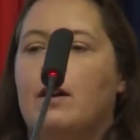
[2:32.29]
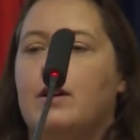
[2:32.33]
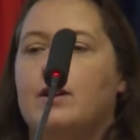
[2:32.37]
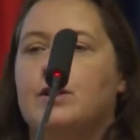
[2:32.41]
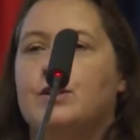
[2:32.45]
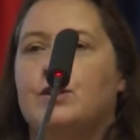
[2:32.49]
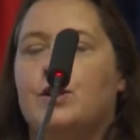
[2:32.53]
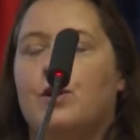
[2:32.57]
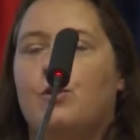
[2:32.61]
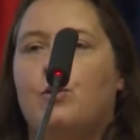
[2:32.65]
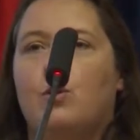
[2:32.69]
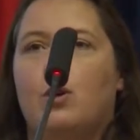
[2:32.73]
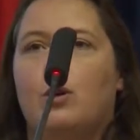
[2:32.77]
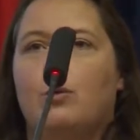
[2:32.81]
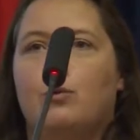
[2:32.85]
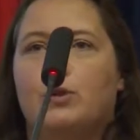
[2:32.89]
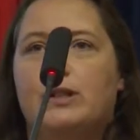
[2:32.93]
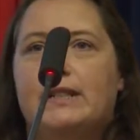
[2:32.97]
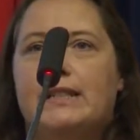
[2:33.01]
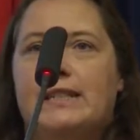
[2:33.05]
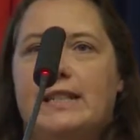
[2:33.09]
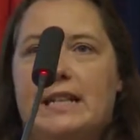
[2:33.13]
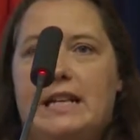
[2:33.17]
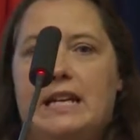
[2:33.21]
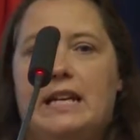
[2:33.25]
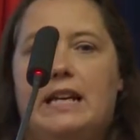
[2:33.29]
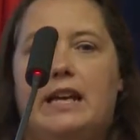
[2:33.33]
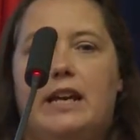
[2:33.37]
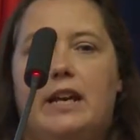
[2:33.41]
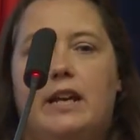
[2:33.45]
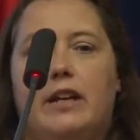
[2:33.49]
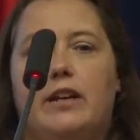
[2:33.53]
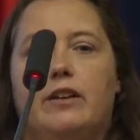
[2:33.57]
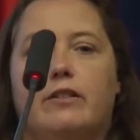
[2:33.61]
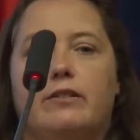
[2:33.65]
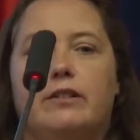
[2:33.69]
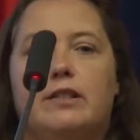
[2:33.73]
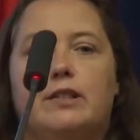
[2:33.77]
So what we're seeing
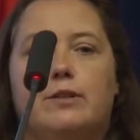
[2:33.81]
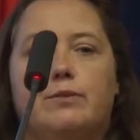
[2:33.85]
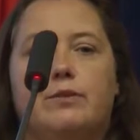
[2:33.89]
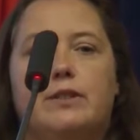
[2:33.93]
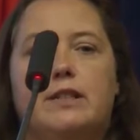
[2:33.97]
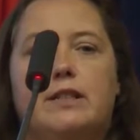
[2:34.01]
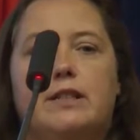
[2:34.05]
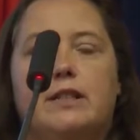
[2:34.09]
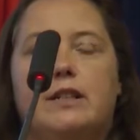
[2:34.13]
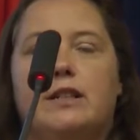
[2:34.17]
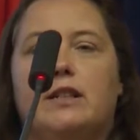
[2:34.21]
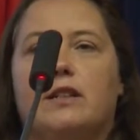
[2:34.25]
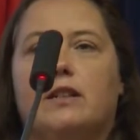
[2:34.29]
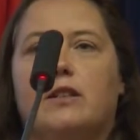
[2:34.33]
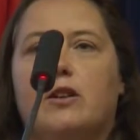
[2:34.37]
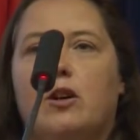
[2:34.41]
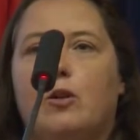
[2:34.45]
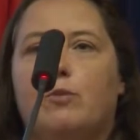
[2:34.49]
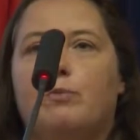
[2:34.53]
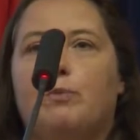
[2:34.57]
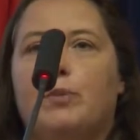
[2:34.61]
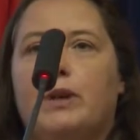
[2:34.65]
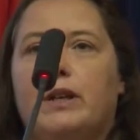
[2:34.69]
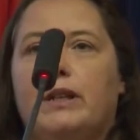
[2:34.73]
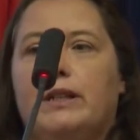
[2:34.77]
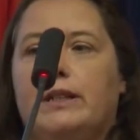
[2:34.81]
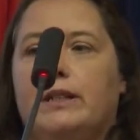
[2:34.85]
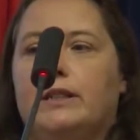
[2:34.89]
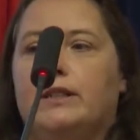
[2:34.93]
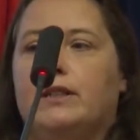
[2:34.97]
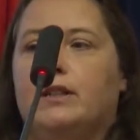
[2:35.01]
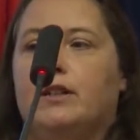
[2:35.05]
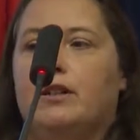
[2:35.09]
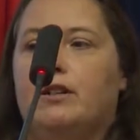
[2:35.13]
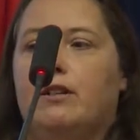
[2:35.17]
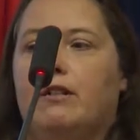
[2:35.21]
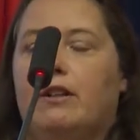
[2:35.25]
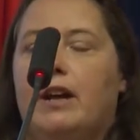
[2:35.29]
here is we're seeing companies
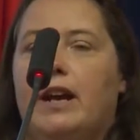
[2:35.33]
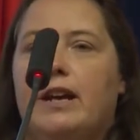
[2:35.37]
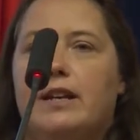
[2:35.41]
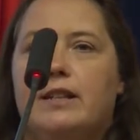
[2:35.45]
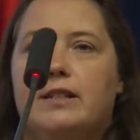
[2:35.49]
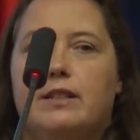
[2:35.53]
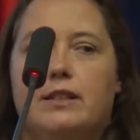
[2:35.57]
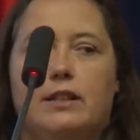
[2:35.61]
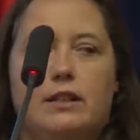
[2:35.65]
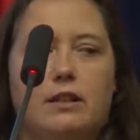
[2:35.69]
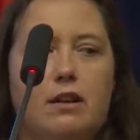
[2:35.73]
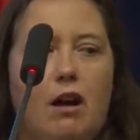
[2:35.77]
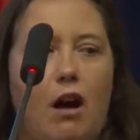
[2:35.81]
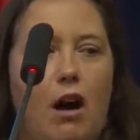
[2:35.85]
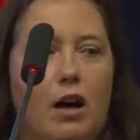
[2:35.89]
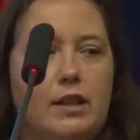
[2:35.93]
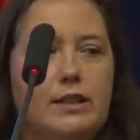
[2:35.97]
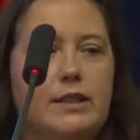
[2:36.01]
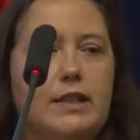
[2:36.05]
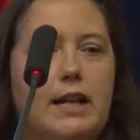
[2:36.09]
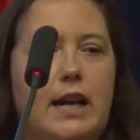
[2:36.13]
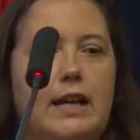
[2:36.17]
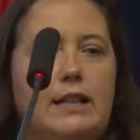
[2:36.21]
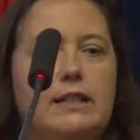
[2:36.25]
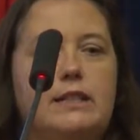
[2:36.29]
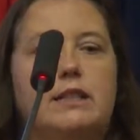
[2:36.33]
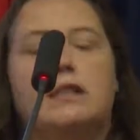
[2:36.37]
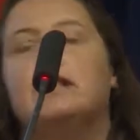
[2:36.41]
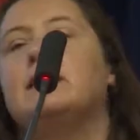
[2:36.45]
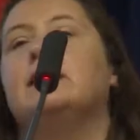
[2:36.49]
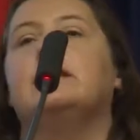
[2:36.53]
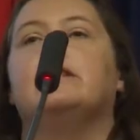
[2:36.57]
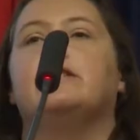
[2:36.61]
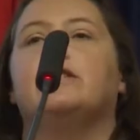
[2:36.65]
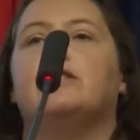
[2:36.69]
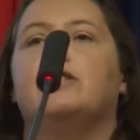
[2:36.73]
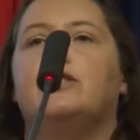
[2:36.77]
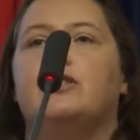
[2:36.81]
creating content and
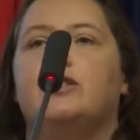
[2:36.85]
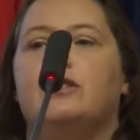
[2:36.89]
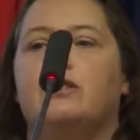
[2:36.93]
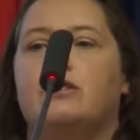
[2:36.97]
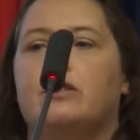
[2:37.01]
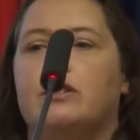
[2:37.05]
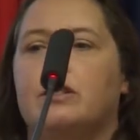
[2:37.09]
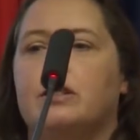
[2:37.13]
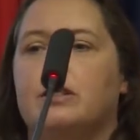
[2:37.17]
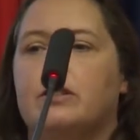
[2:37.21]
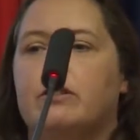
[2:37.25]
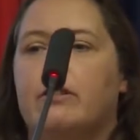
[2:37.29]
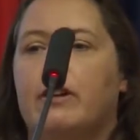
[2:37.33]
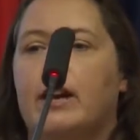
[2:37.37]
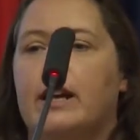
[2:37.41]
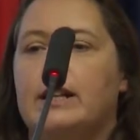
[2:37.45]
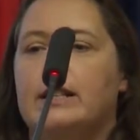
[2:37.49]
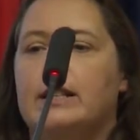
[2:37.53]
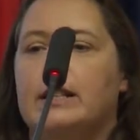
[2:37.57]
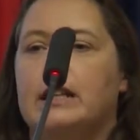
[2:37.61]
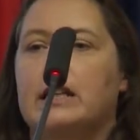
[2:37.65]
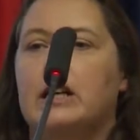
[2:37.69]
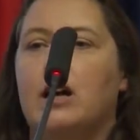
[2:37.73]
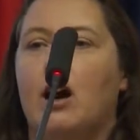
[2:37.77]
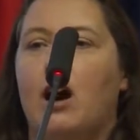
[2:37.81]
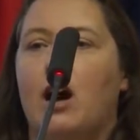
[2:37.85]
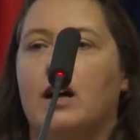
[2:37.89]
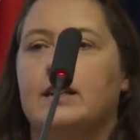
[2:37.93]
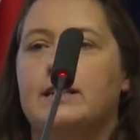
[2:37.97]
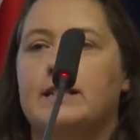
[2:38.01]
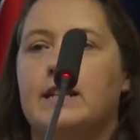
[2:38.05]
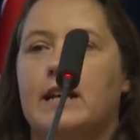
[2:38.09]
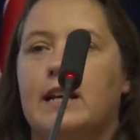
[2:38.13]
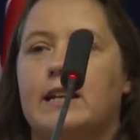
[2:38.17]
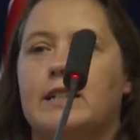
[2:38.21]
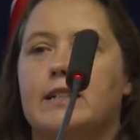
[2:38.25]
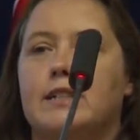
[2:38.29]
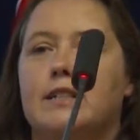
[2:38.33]
institutions creating
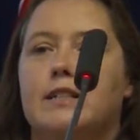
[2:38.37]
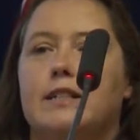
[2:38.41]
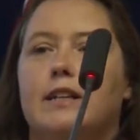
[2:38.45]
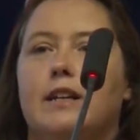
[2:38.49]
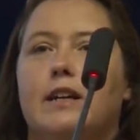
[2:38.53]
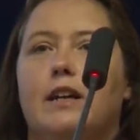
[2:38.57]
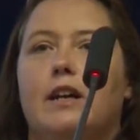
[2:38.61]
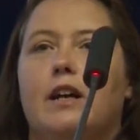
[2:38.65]
content,